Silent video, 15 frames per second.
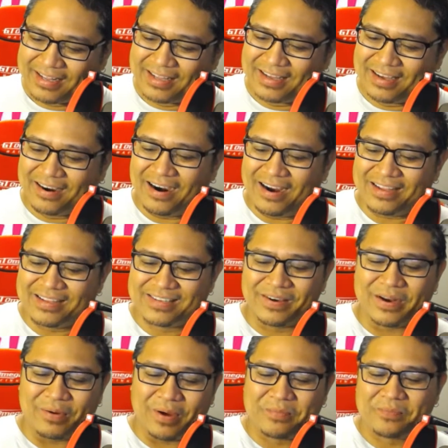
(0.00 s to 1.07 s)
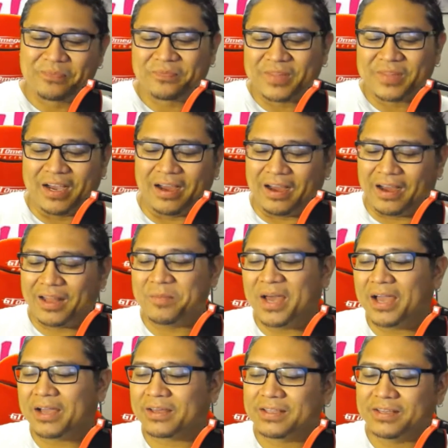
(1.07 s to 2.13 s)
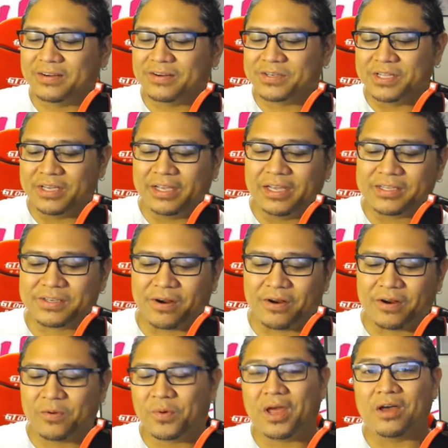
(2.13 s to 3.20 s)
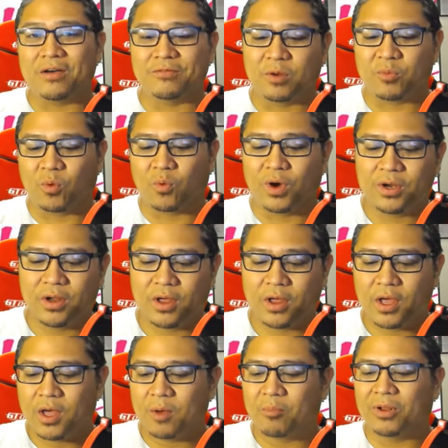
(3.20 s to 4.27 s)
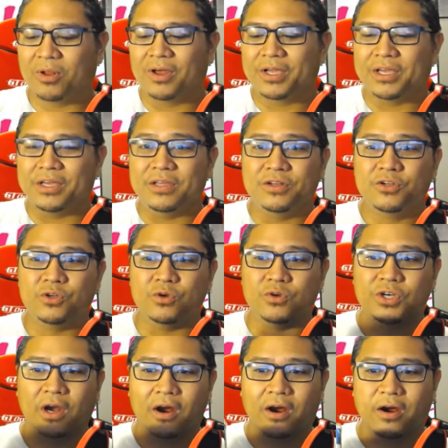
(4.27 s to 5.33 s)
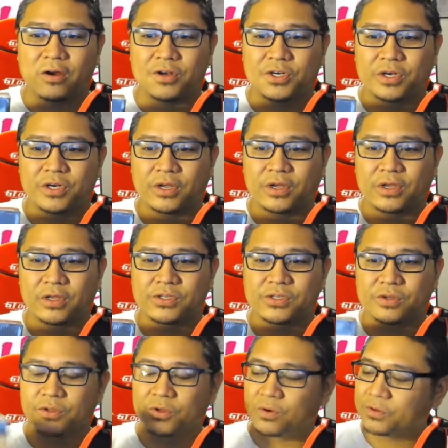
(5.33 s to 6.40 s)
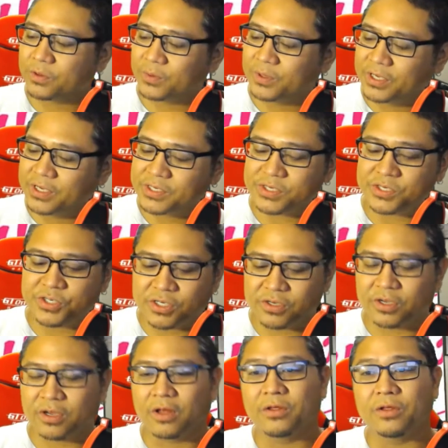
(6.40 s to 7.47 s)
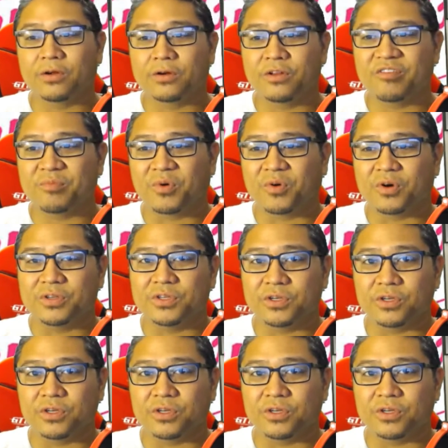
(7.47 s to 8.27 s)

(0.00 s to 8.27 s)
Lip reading: Alright, so anyway, on the back, there's the get started. We have number 1, plug in to charge. So the cool thing with this, just like all the other dev boards, you can